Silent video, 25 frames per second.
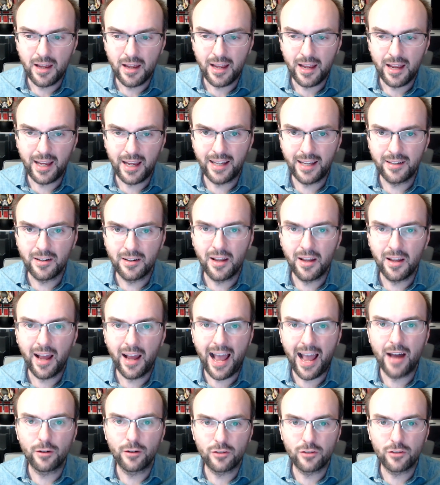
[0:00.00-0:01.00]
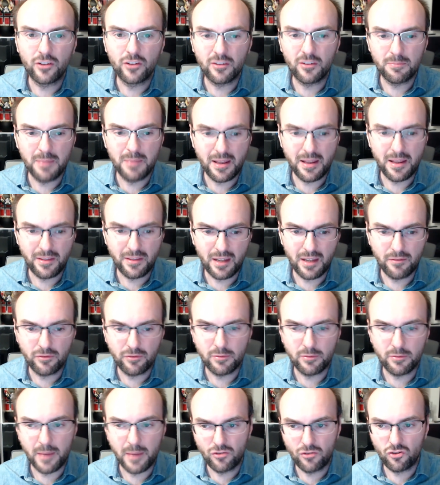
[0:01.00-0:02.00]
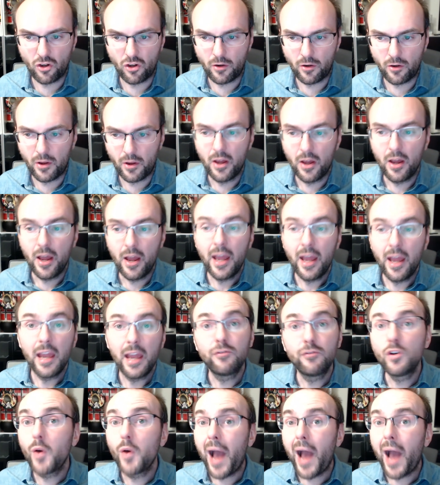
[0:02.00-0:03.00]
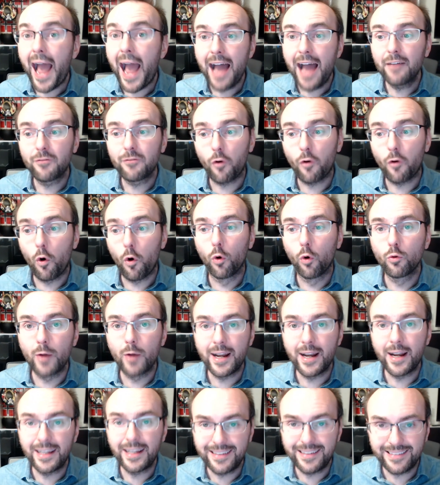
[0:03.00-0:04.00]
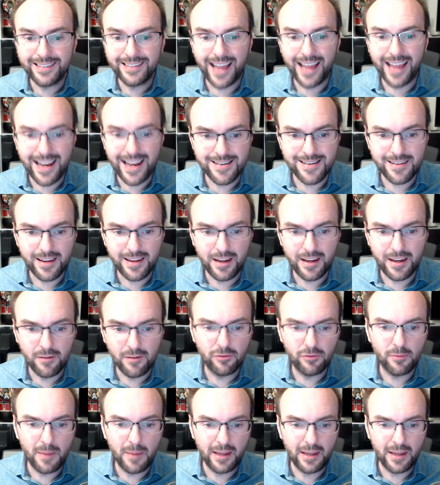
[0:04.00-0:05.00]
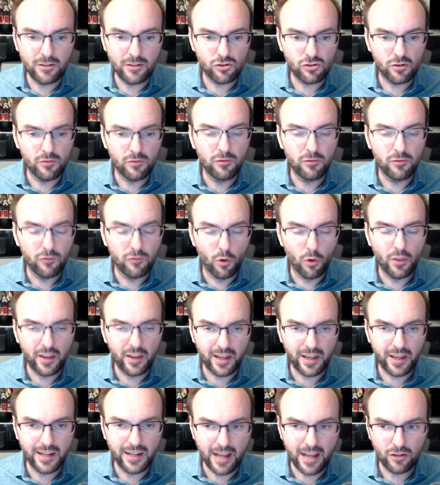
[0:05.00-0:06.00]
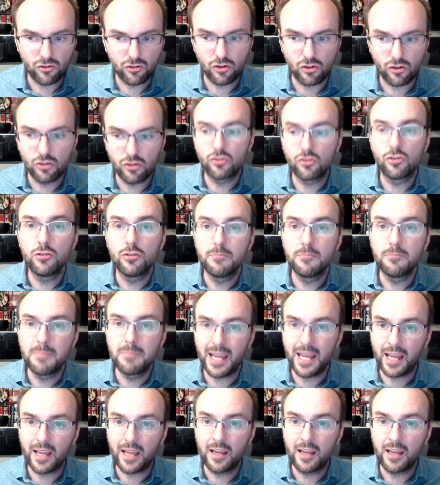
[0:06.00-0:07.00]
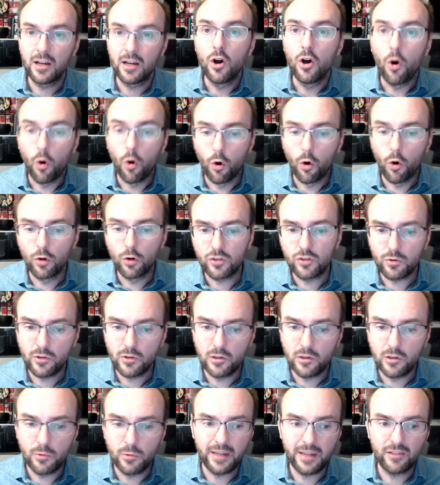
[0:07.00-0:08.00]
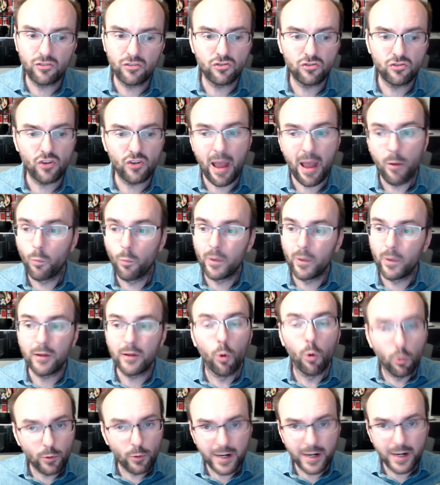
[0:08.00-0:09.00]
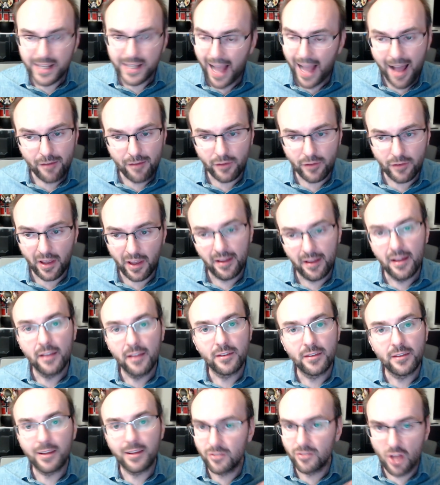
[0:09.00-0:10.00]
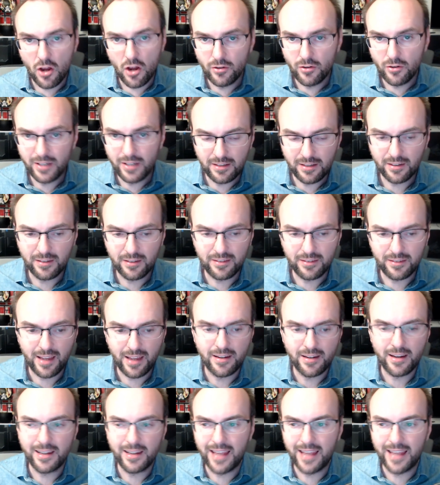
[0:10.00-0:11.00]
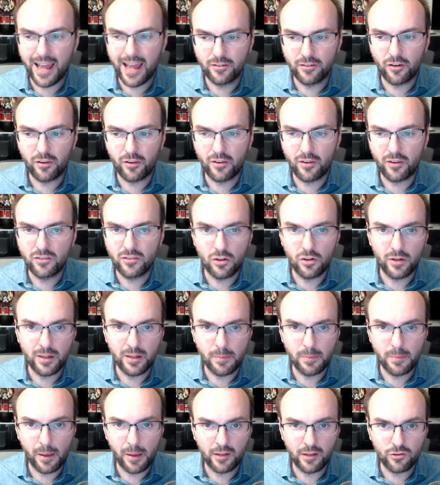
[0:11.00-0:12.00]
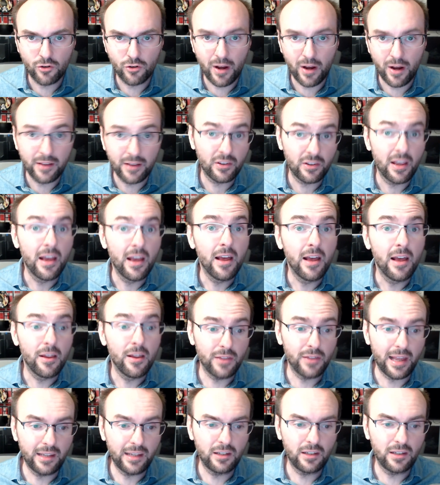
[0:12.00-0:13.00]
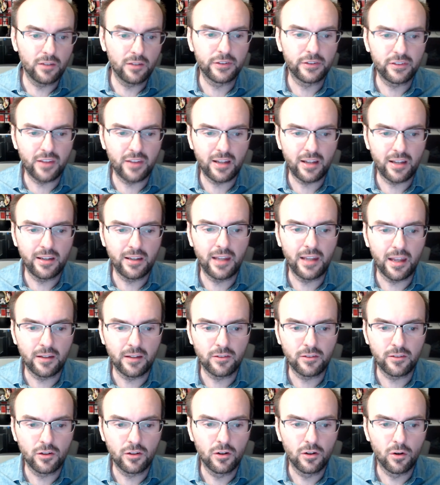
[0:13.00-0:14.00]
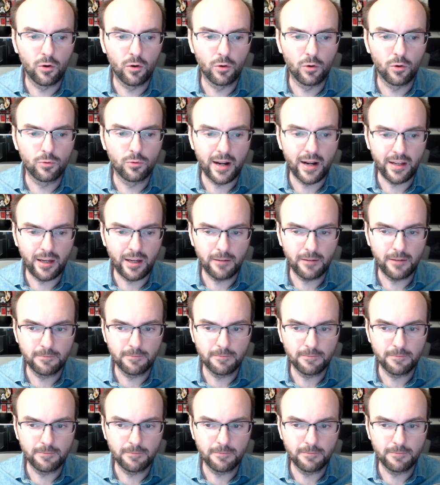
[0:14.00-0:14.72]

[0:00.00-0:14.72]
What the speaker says: in how to submit the information. If you have already sent information for the connection to me or to Louise Jett, we already have it. There's no need to send it again to the new email address. Thank you for sending it already.